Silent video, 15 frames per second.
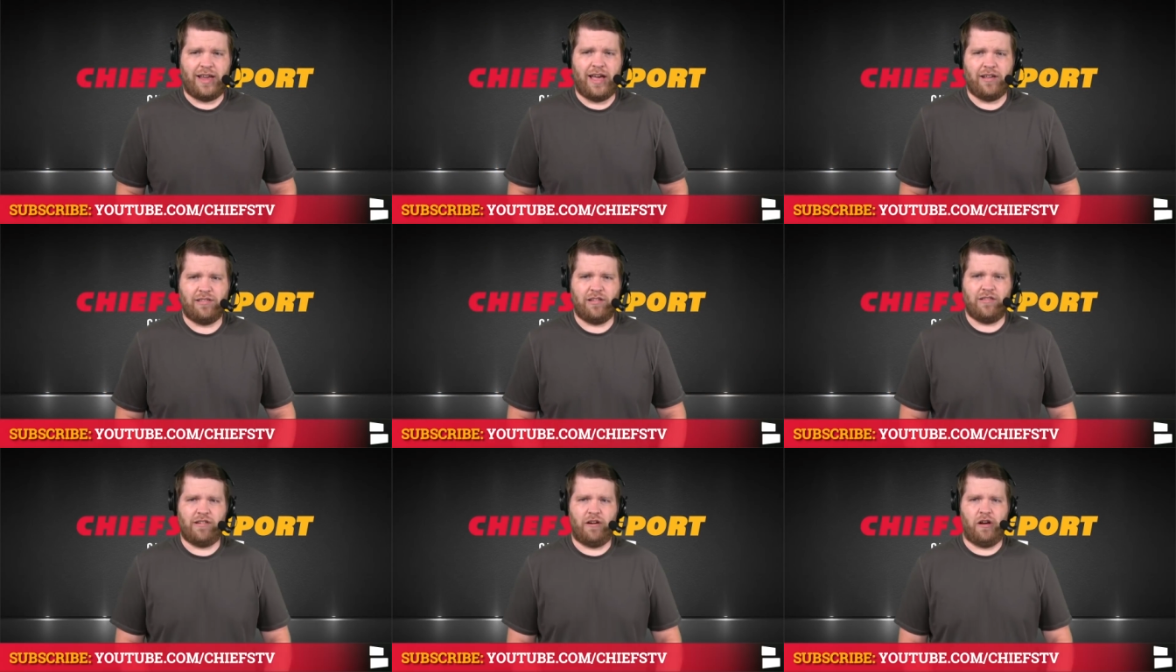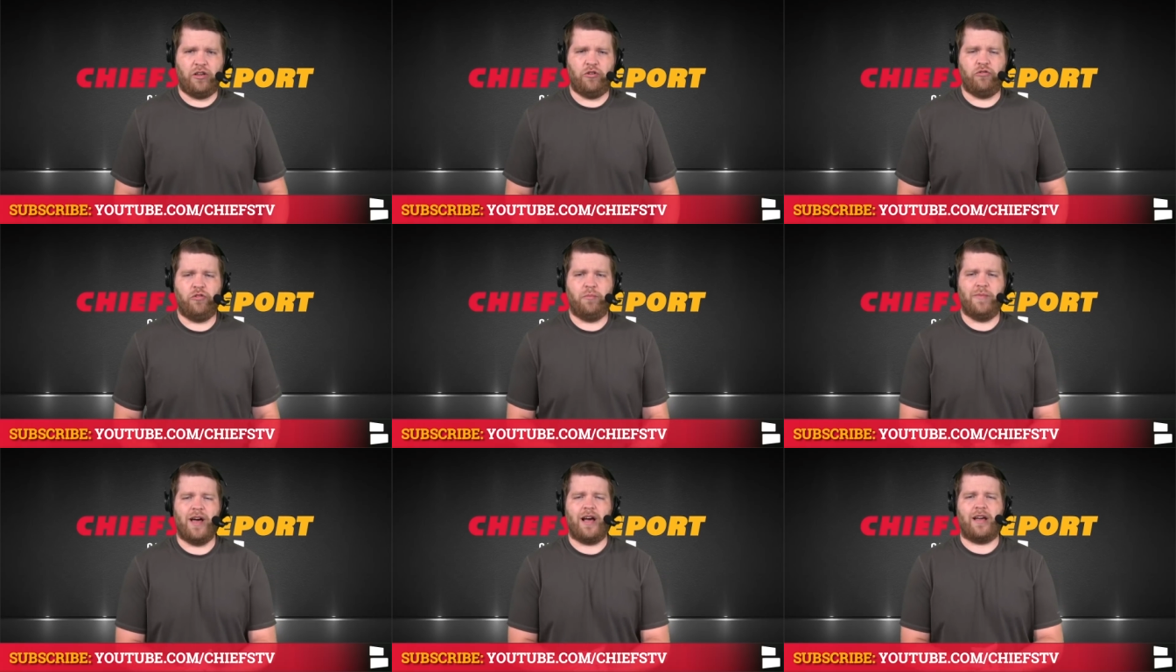has this year at
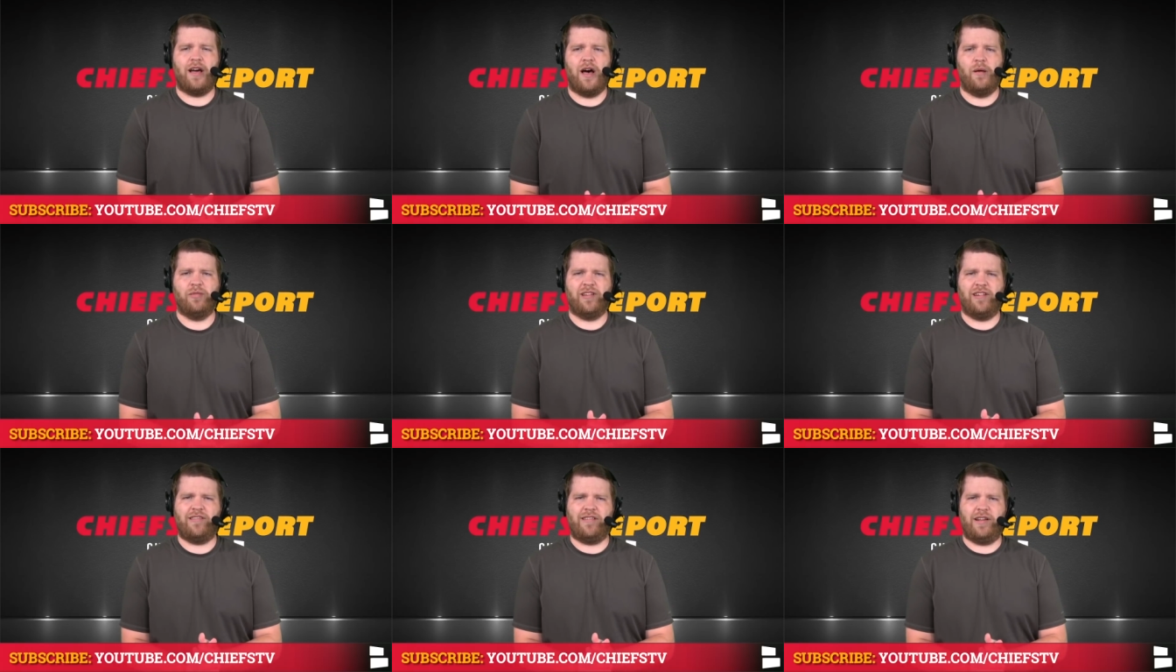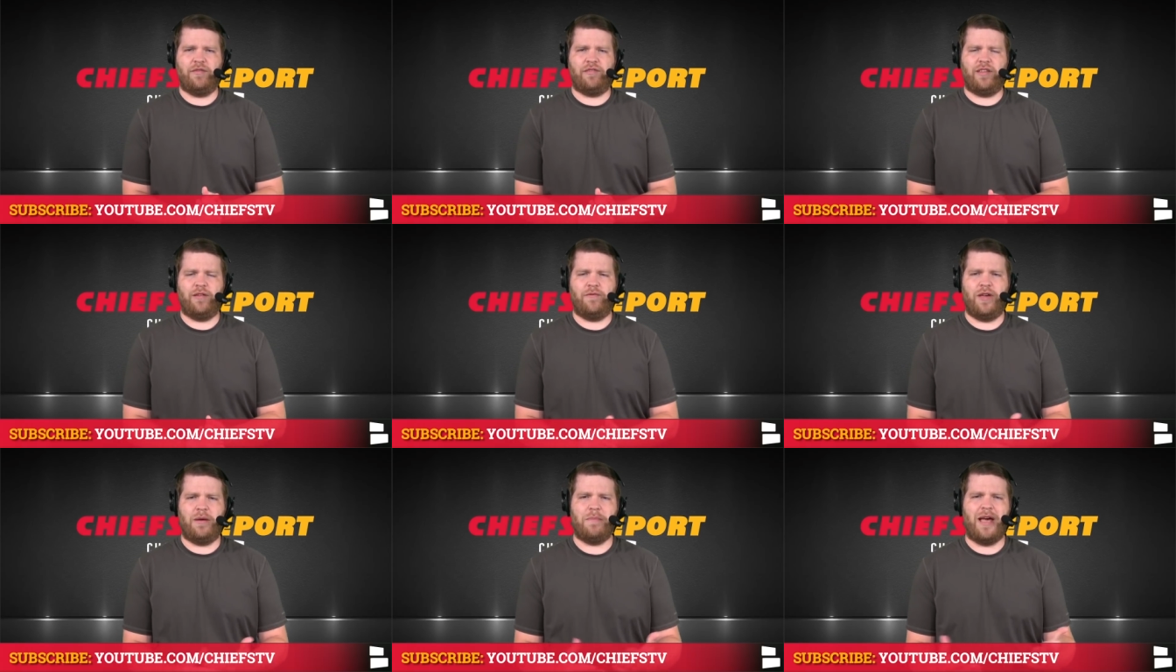youtube.com/ChiefsTV.